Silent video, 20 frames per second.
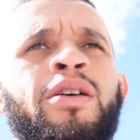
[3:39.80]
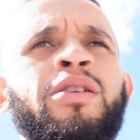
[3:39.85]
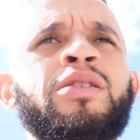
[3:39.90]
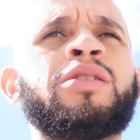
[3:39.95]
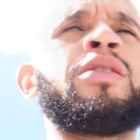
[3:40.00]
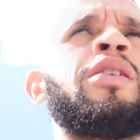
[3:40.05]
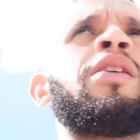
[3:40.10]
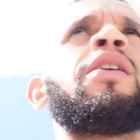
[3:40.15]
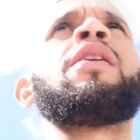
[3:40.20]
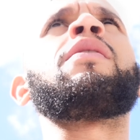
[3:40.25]

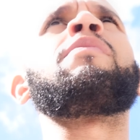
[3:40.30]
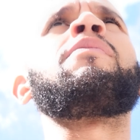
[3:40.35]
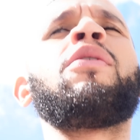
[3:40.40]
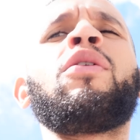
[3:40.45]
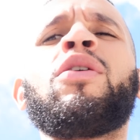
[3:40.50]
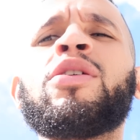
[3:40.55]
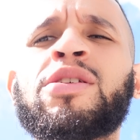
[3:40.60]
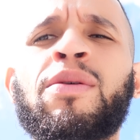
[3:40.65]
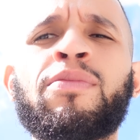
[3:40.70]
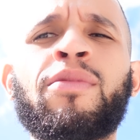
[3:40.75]
So um,
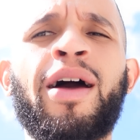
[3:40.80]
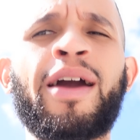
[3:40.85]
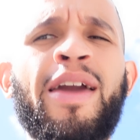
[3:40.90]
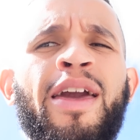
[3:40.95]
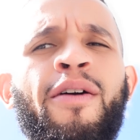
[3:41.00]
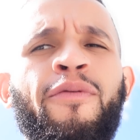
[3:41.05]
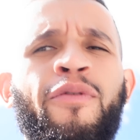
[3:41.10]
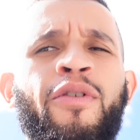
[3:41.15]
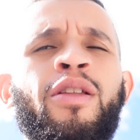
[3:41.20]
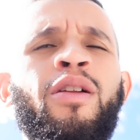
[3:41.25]
because I'm not
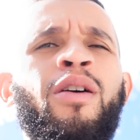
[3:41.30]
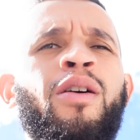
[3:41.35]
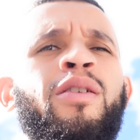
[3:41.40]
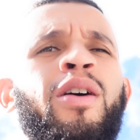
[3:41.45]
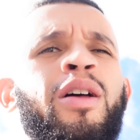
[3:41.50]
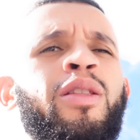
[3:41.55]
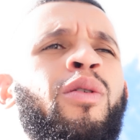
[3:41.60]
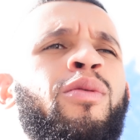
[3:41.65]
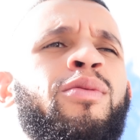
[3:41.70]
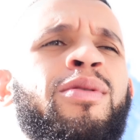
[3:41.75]
here for long,
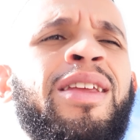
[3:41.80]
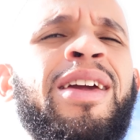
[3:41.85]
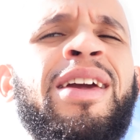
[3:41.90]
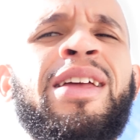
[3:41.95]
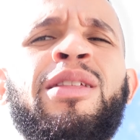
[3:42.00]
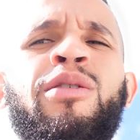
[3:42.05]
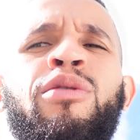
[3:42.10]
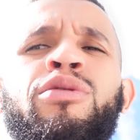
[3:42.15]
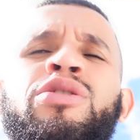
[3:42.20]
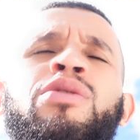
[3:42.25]
I don't
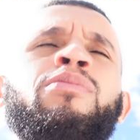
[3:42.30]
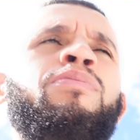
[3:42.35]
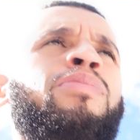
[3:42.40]
need loads